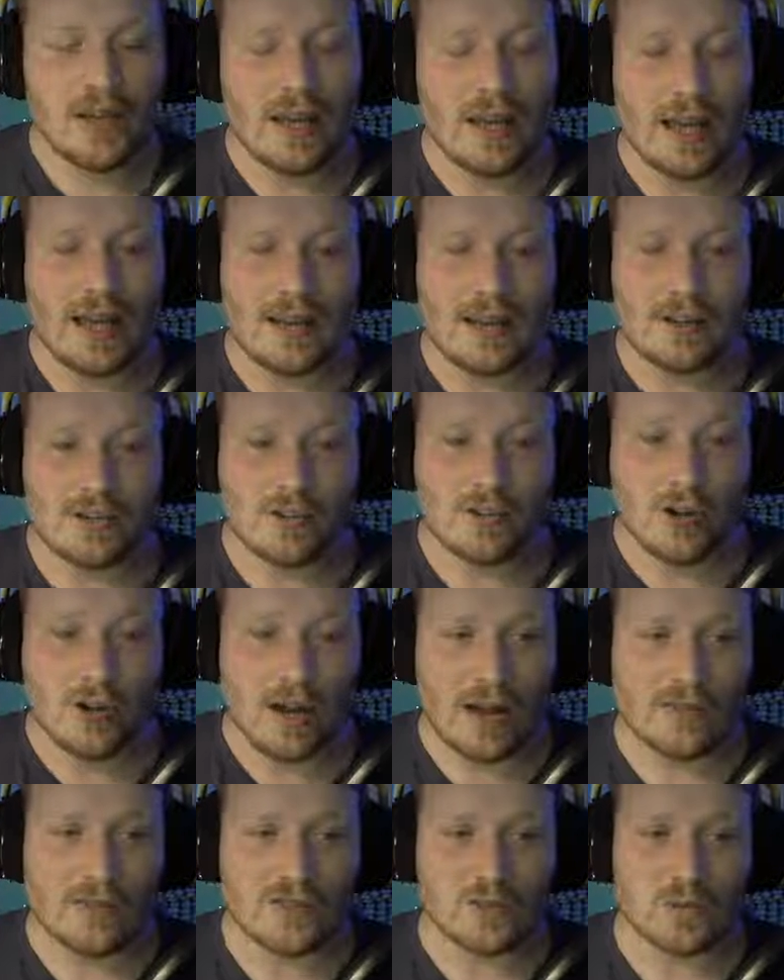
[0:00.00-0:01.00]
and not
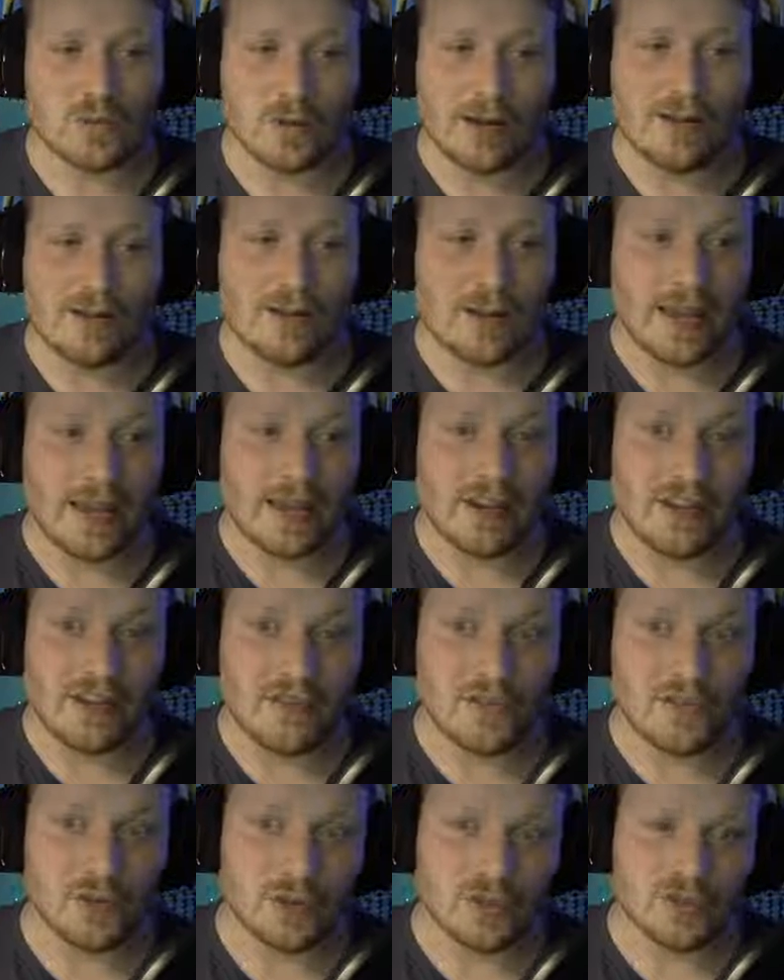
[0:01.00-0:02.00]
have to worry about getting a
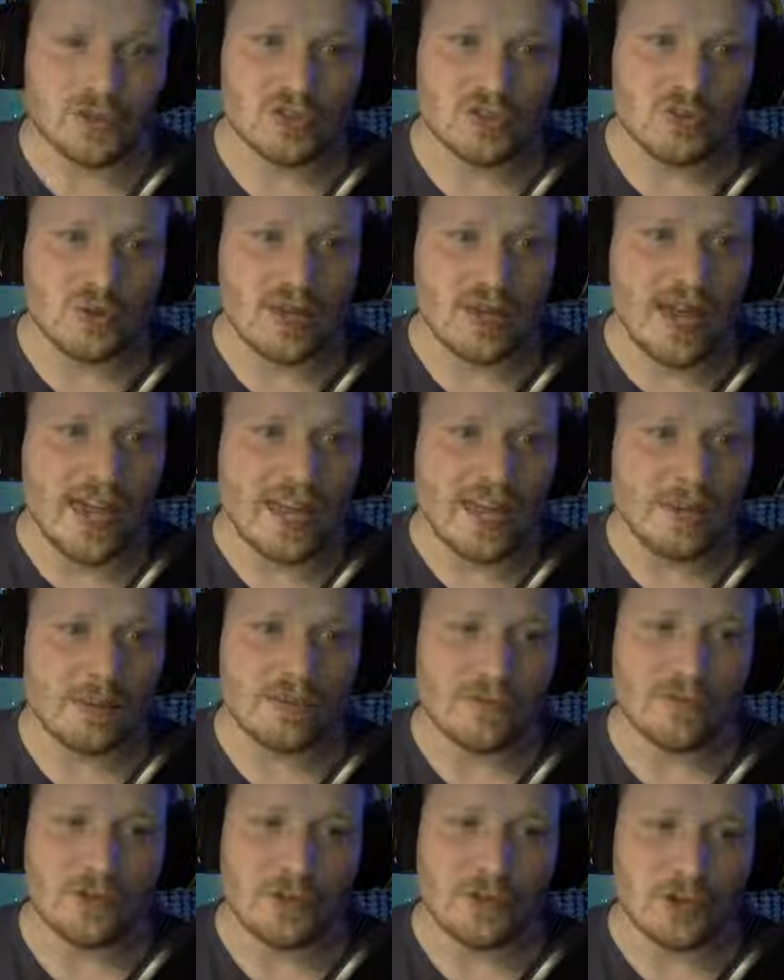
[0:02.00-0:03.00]
full 2k
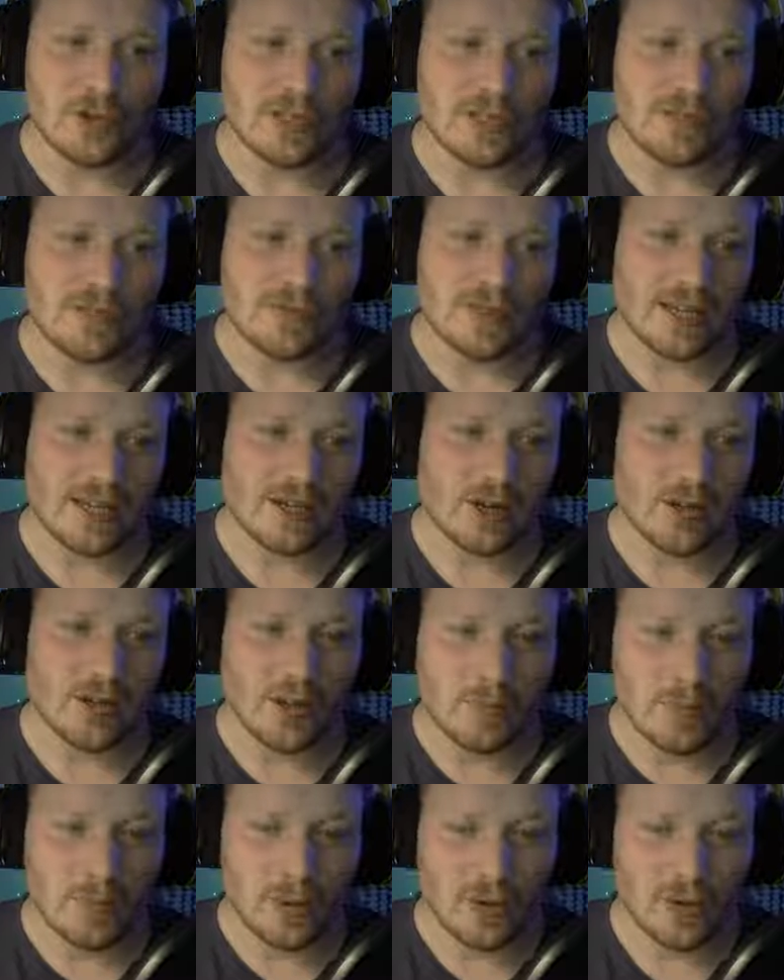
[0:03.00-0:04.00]
before you could even get it on the
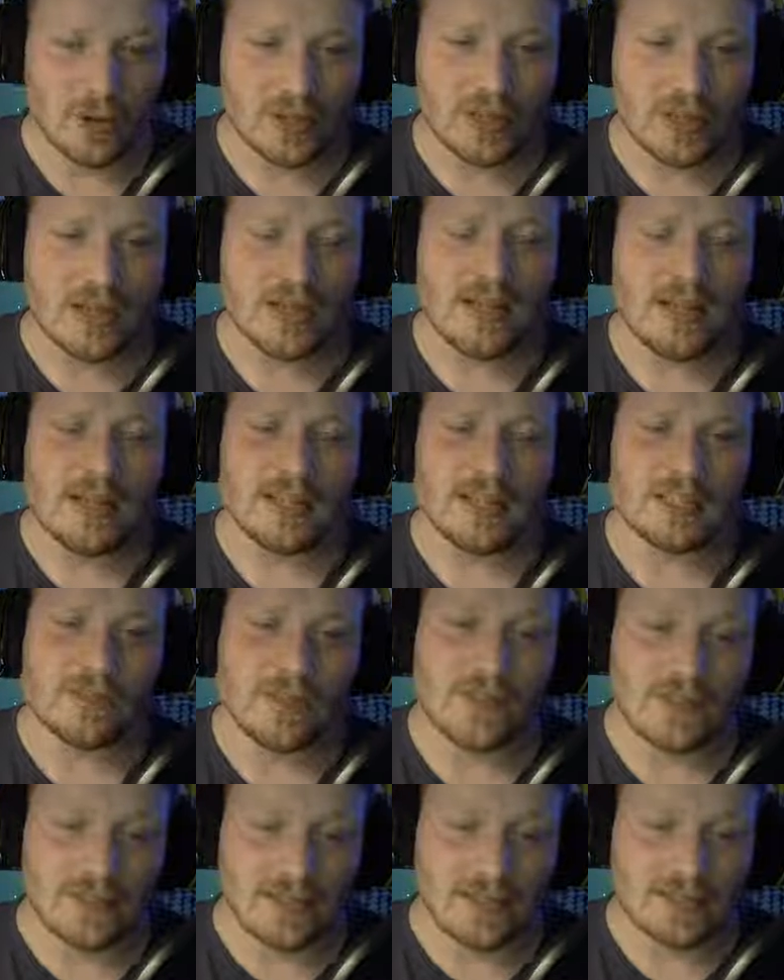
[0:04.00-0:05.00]
board is a
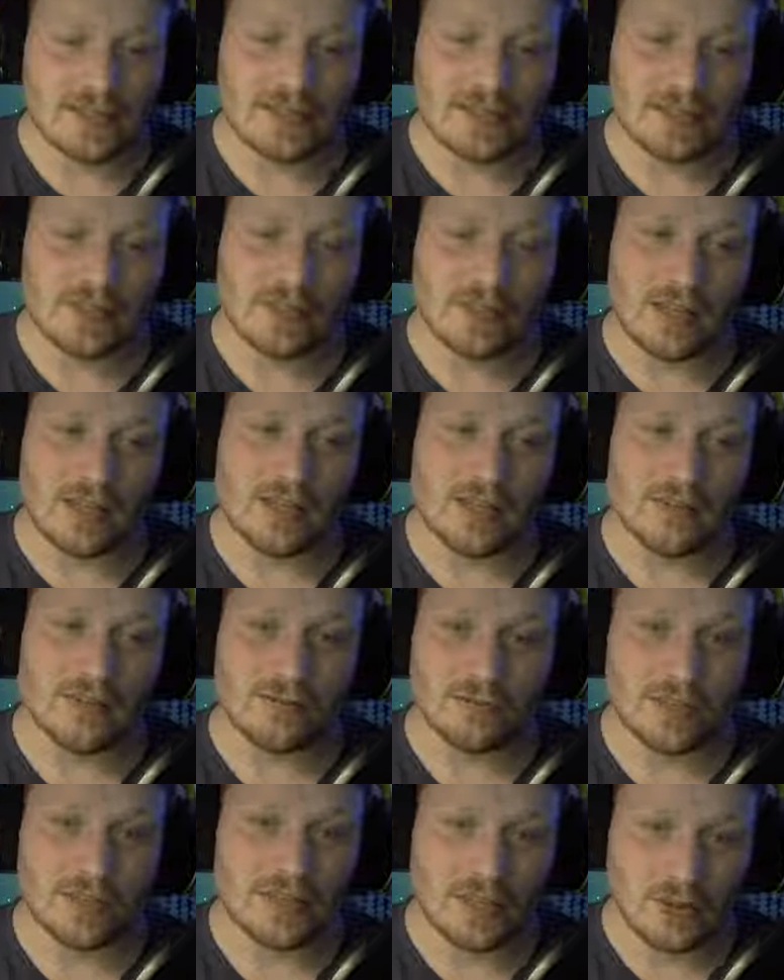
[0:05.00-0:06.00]
fantastic and
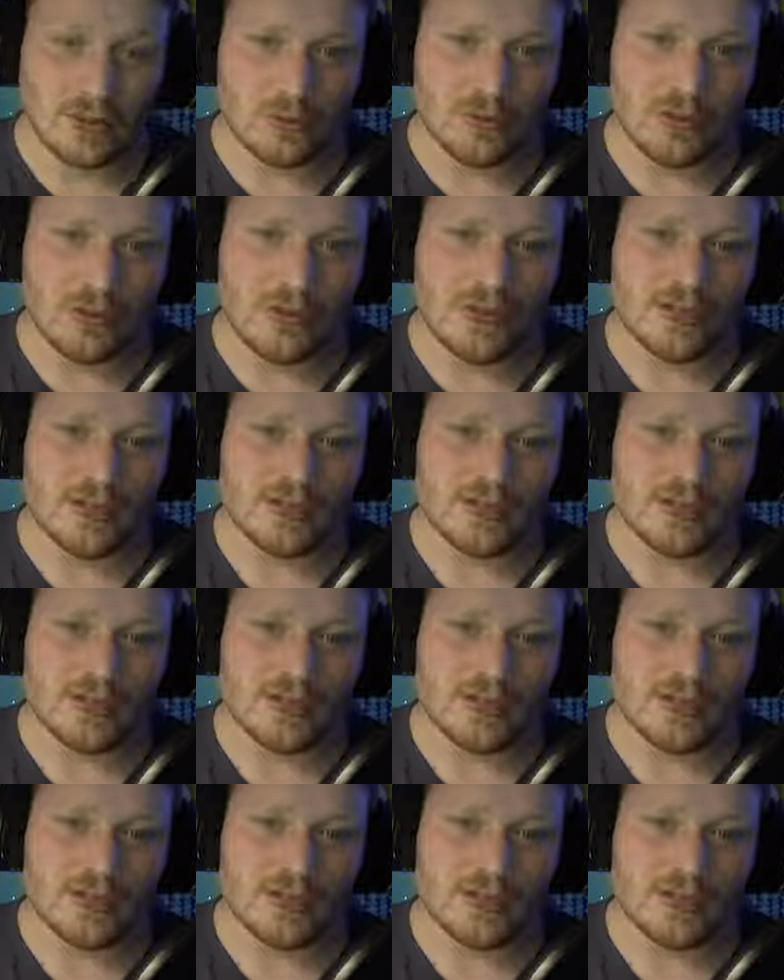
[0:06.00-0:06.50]
really cool thing.